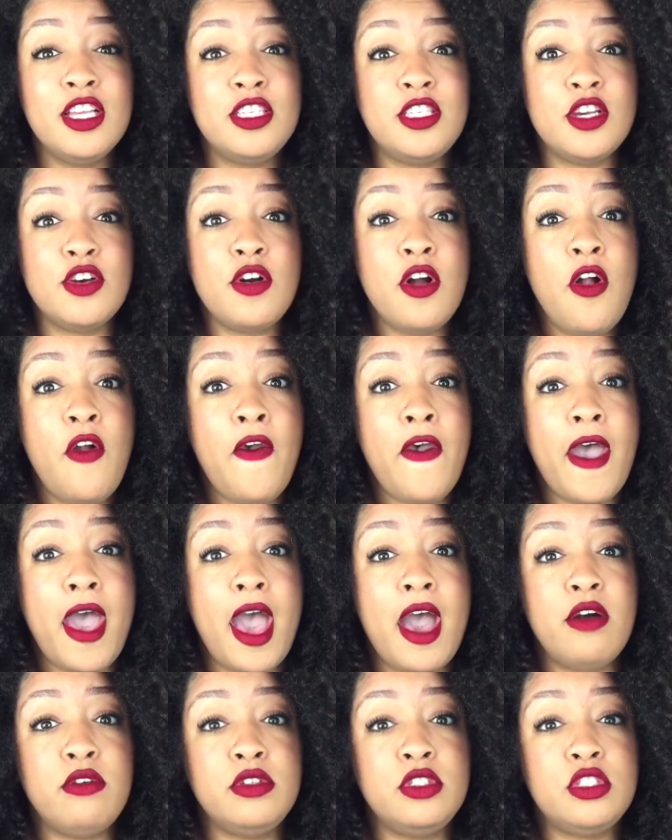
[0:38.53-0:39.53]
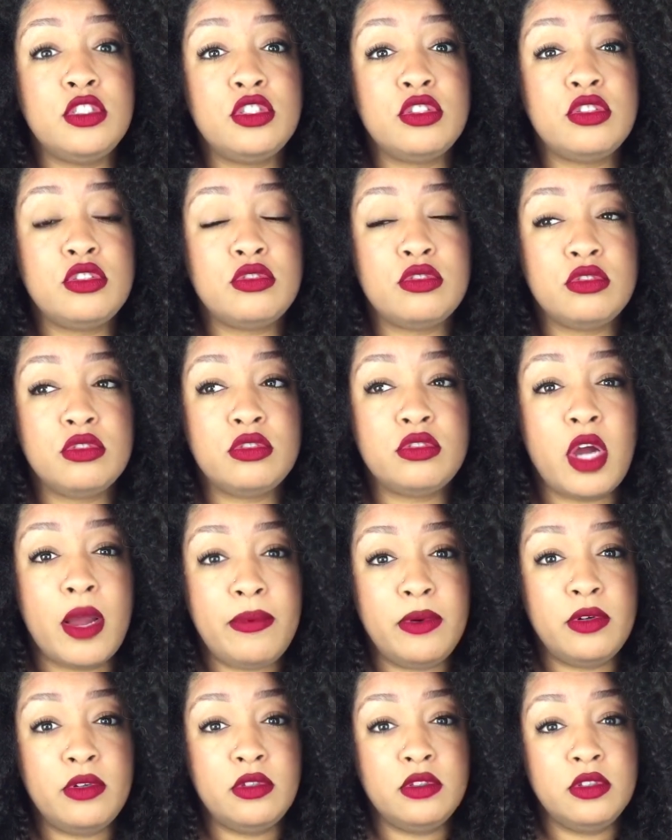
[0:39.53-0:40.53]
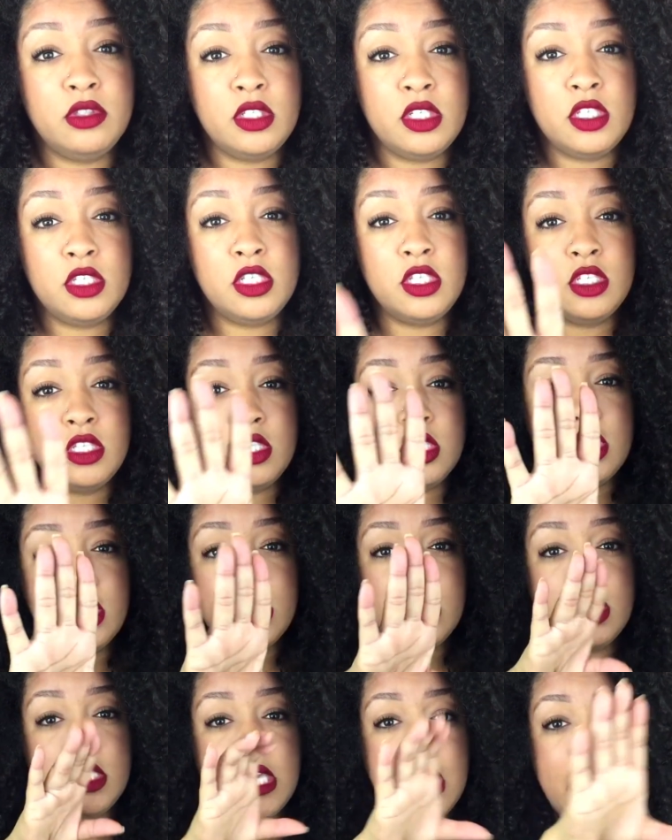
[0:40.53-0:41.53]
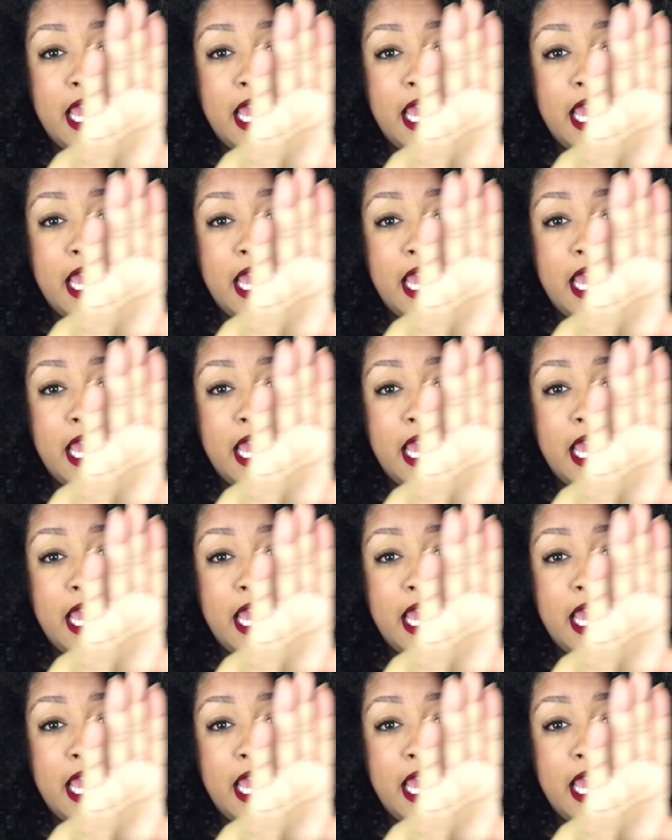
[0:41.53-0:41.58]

So I will just grab hold of this